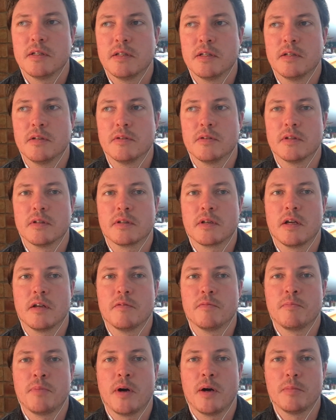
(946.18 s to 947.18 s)
the kind
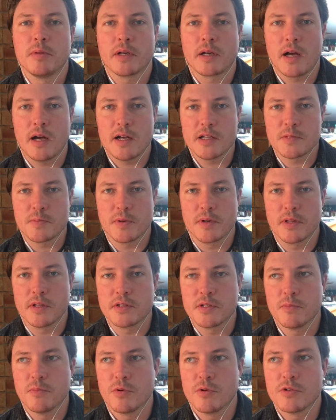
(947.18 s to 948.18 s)
of public hospital
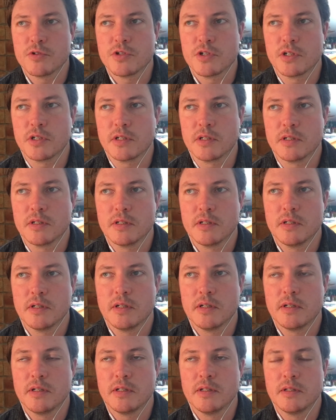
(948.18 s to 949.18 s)
that's emerging
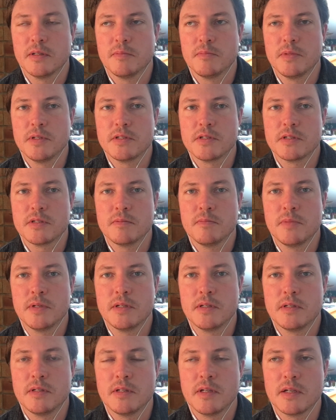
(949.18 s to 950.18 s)
in the mid
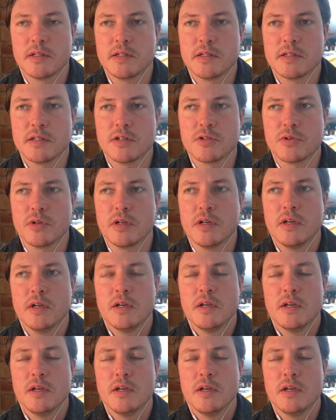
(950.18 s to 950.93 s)
19th century.